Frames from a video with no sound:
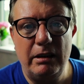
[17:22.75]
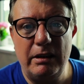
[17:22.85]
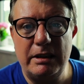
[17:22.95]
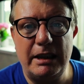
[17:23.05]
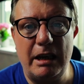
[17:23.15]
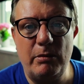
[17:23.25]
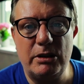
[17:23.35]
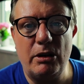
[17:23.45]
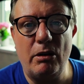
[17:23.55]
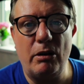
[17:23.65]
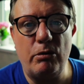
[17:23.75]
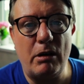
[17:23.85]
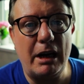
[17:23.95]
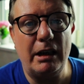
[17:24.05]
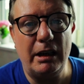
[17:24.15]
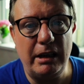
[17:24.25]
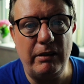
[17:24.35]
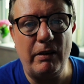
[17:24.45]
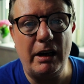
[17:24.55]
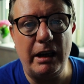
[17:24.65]
the same as God, rightly
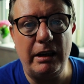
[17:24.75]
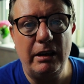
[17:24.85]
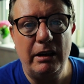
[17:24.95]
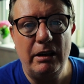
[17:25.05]
divide